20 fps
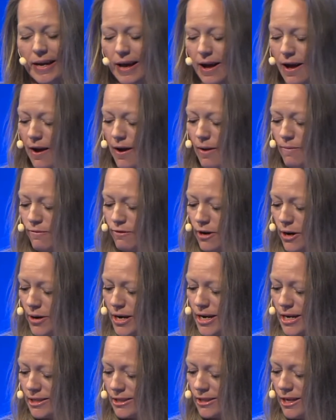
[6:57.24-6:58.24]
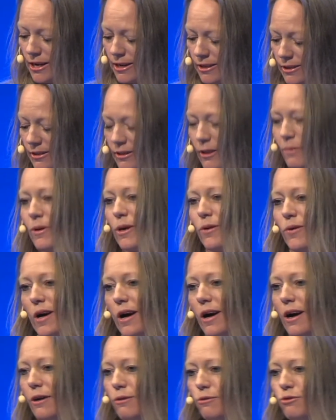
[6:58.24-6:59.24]
And I am very excited
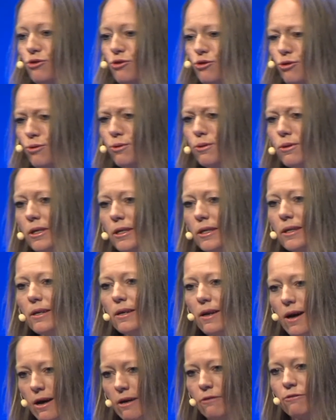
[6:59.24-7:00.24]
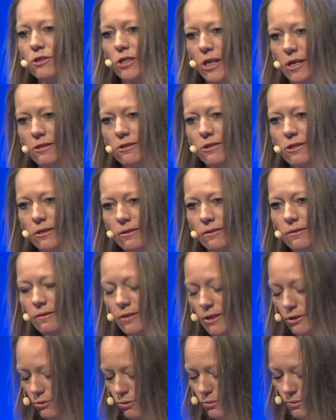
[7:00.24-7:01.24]
about how truly
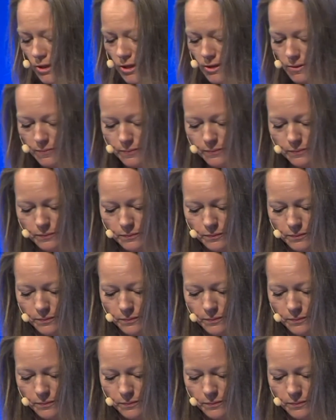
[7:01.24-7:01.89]
life-changing this will be.